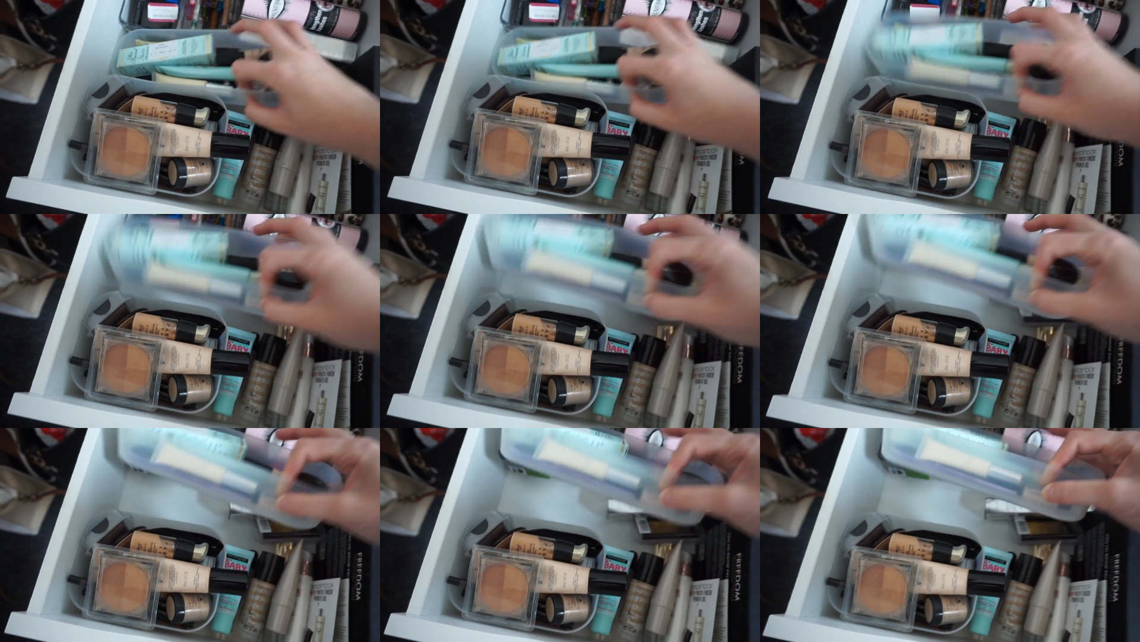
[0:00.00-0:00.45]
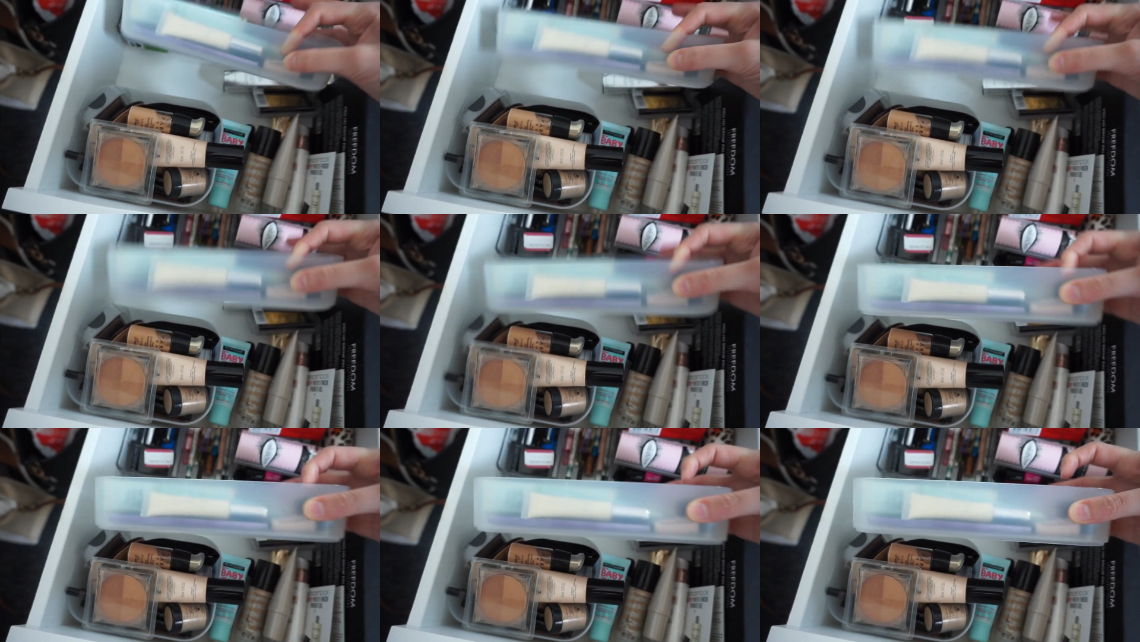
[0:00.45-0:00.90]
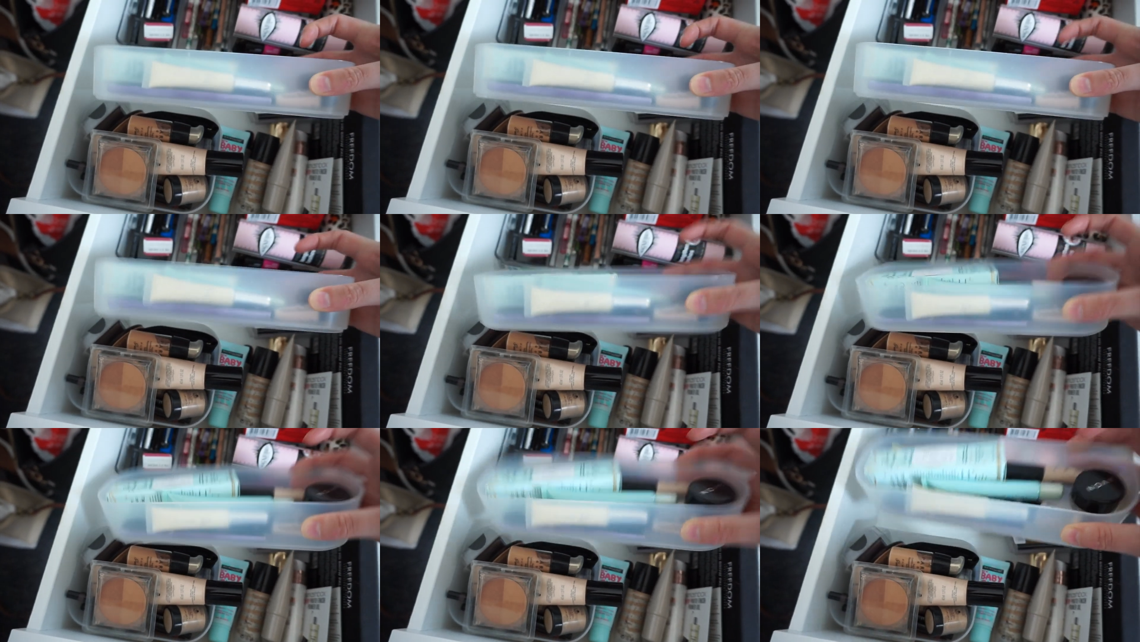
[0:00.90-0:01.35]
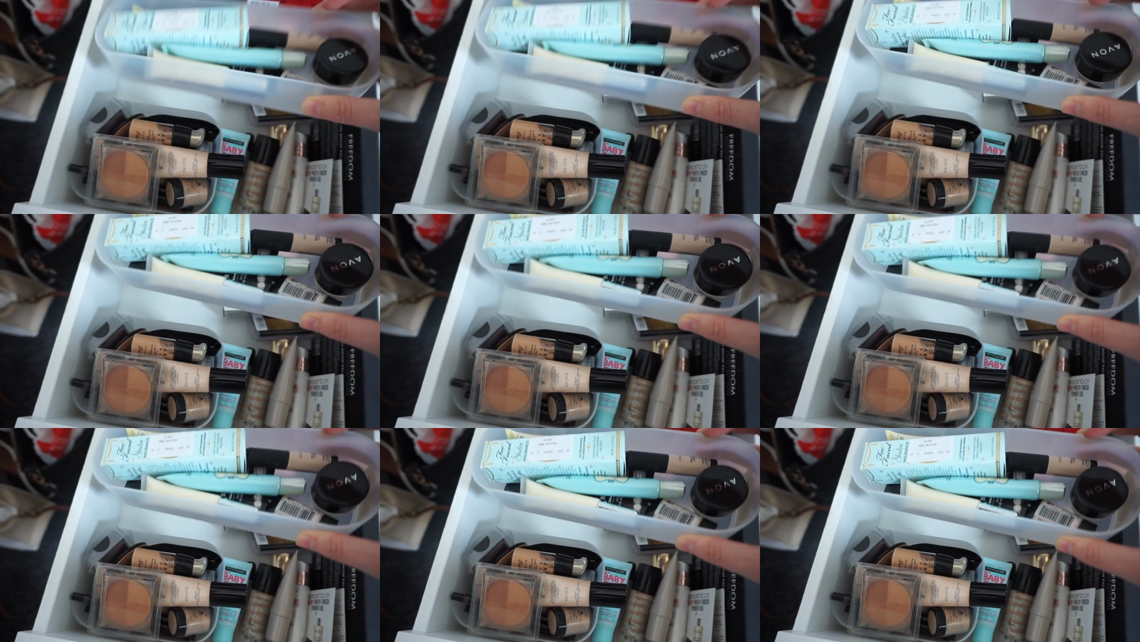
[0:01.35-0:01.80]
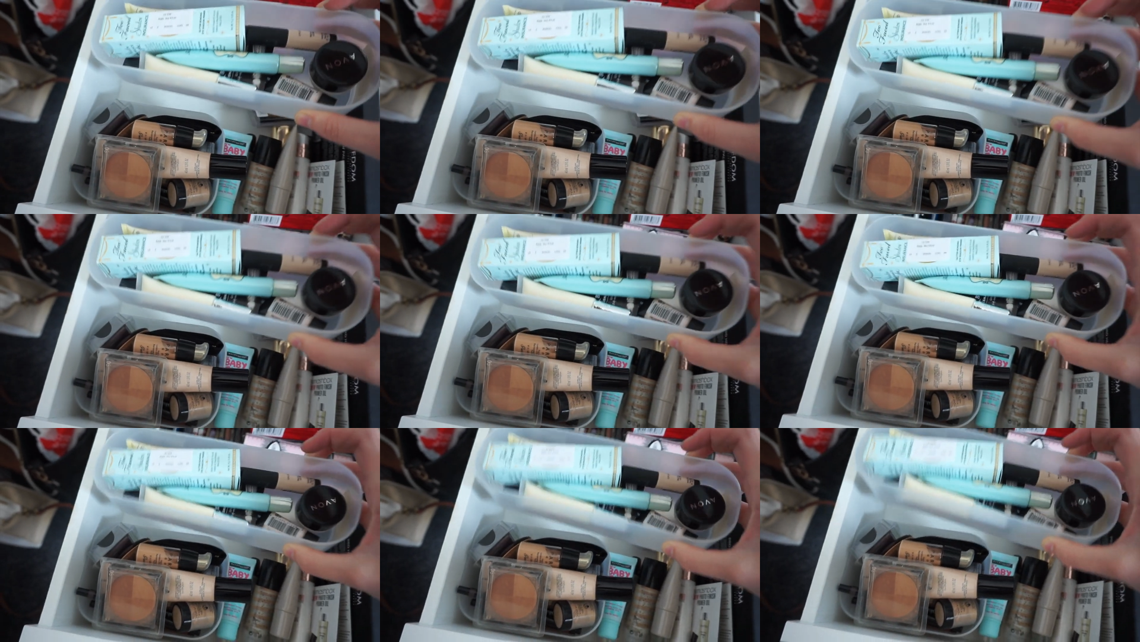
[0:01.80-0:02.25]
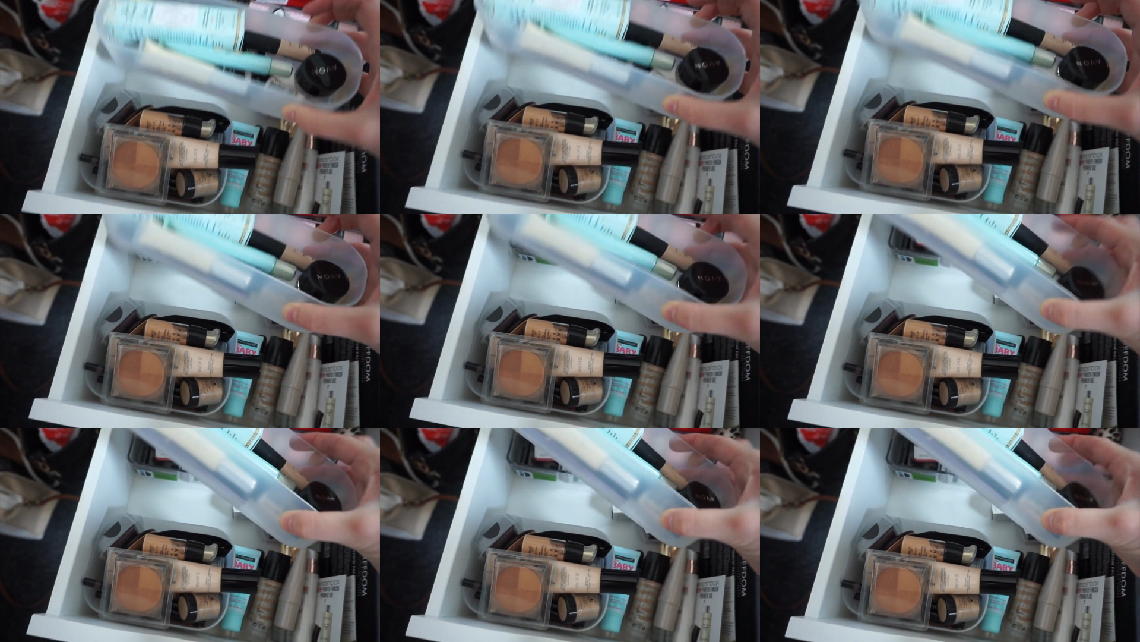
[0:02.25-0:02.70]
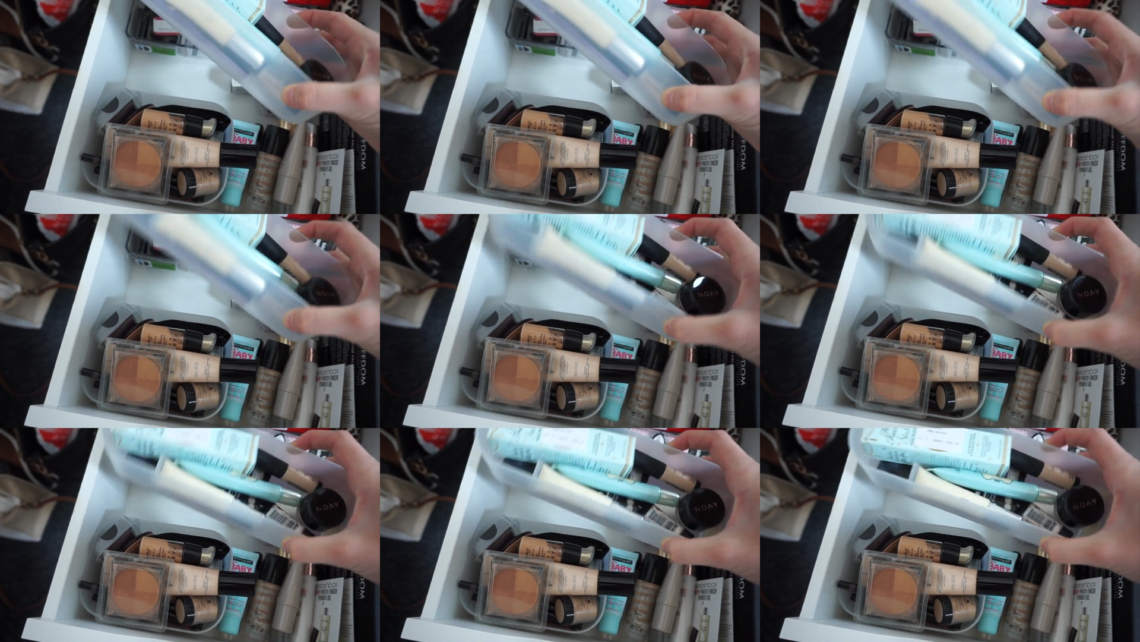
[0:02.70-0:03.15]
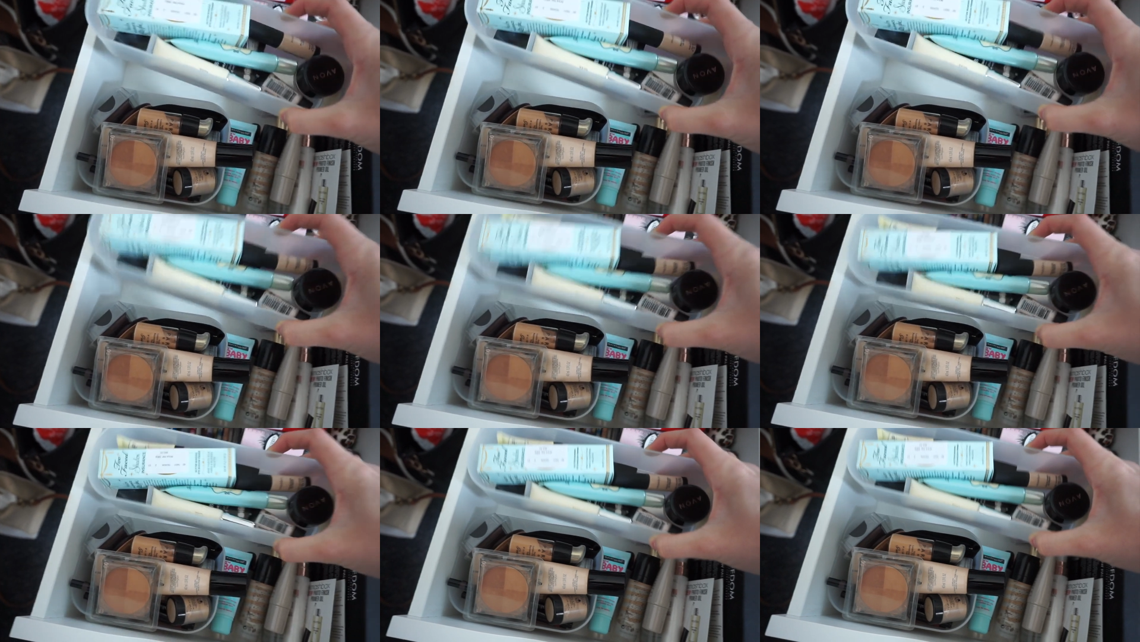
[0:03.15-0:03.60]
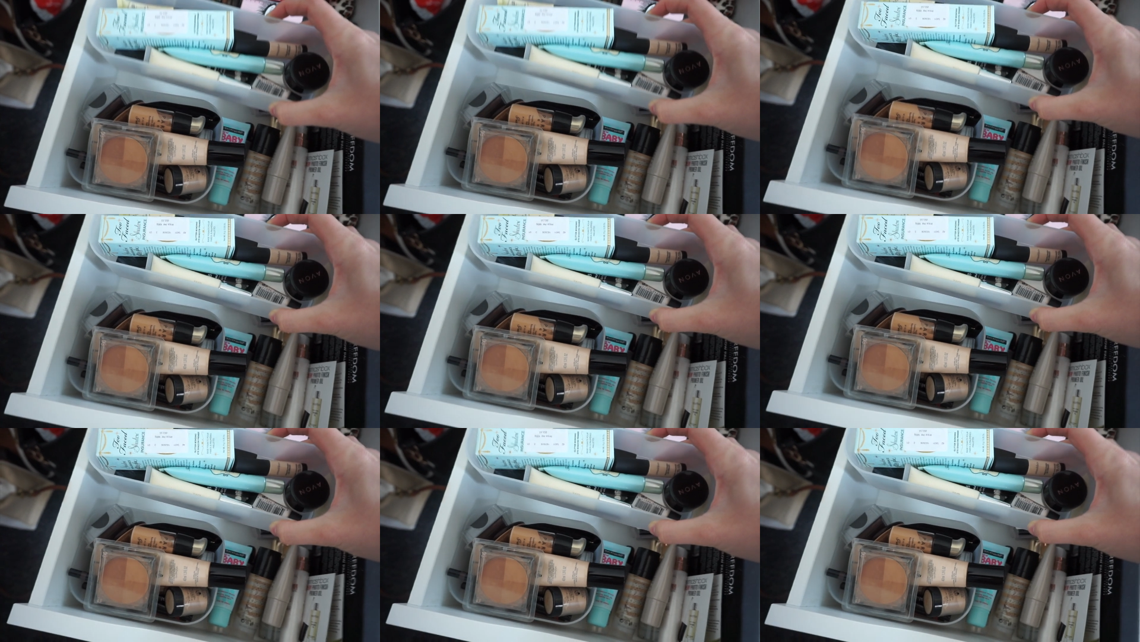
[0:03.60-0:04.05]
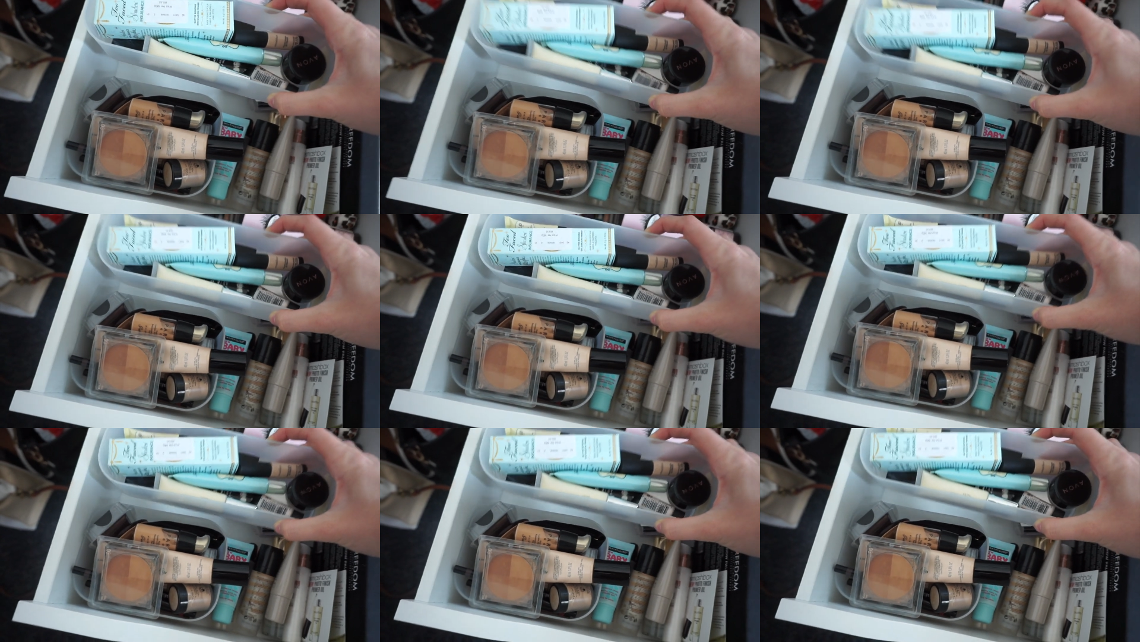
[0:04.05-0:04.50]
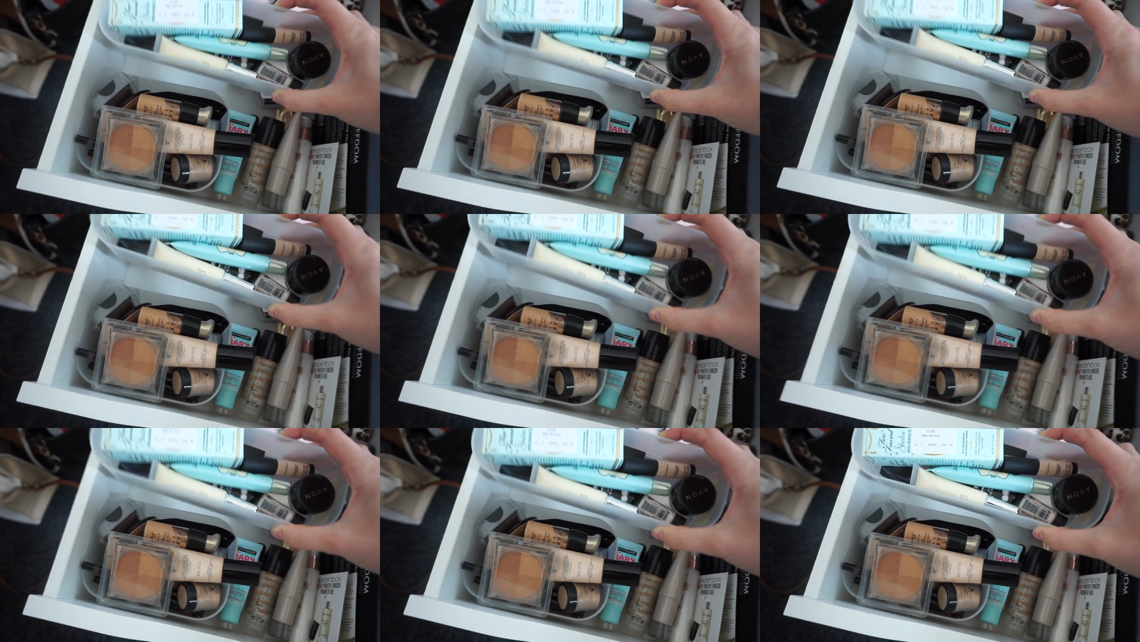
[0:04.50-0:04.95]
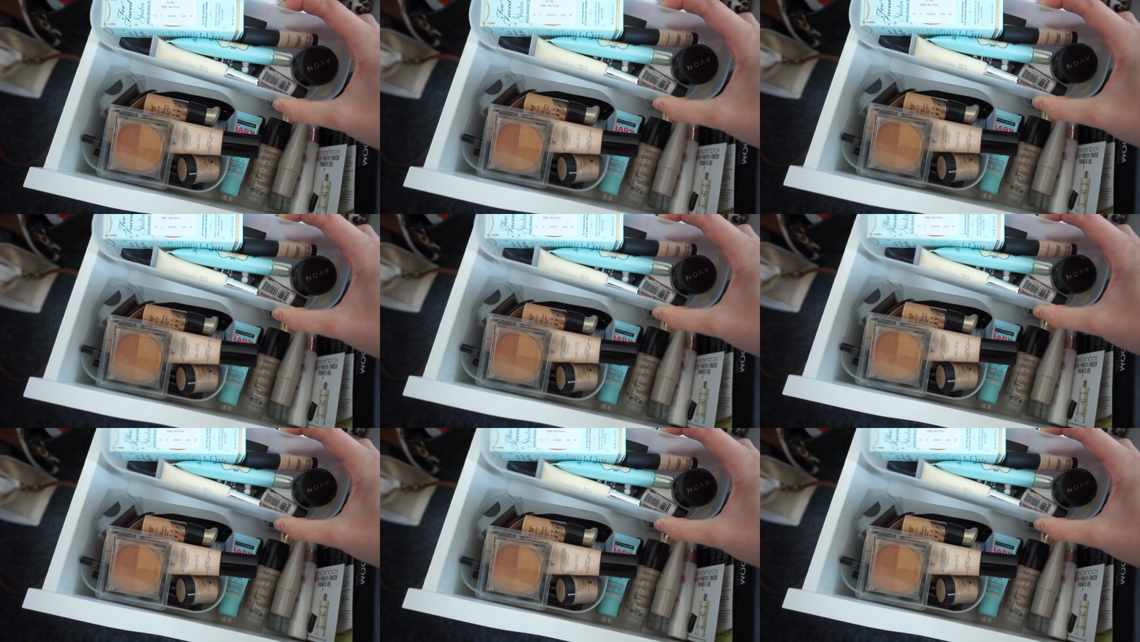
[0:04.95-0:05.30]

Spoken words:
(no speaker visible)